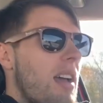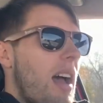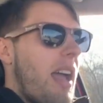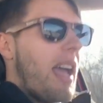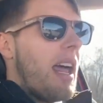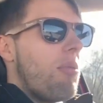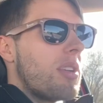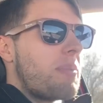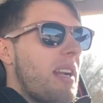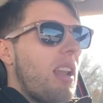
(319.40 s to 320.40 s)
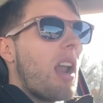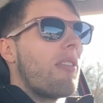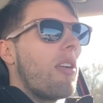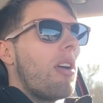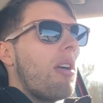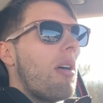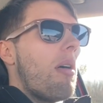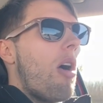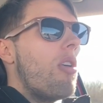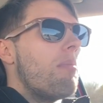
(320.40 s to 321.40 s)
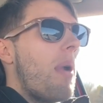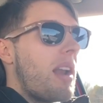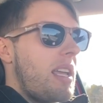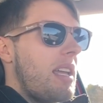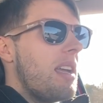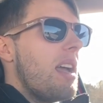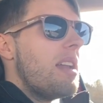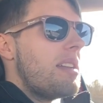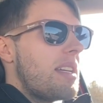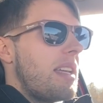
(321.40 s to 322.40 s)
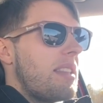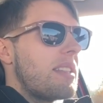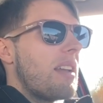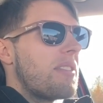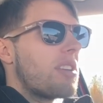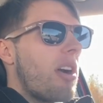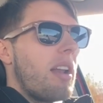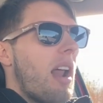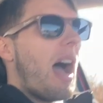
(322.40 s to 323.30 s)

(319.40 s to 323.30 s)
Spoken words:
and we're spending a lot of our own money to get this stuff started. I